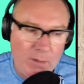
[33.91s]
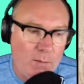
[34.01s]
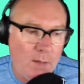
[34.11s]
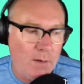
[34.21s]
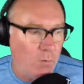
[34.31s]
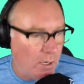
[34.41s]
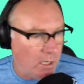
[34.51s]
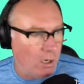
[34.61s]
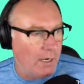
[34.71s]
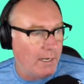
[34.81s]
At the moment I'm
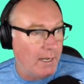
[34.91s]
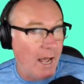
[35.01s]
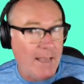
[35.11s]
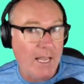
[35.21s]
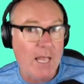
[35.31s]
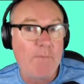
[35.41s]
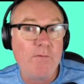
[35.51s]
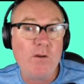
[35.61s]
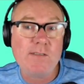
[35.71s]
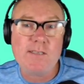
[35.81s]
working on an AKM
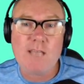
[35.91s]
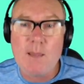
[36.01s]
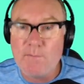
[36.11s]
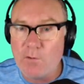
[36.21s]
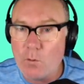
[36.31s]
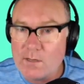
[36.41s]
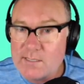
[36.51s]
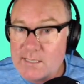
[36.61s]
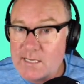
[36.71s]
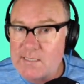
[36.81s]
versus
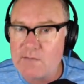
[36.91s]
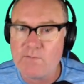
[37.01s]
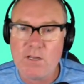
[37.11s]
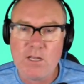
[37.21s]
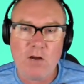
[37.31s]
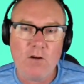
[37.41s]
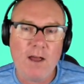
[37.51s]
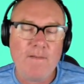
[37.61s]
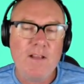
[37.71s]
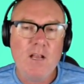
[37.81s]
M416 video,
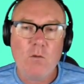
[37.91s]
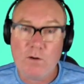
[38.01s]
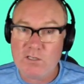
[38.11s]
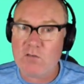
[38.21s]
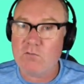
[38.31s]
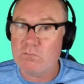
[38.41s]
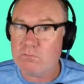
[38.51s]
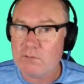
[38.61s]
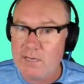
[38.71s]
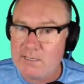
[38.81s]
right? Which you'll
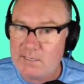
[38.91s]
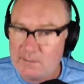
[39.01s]
need to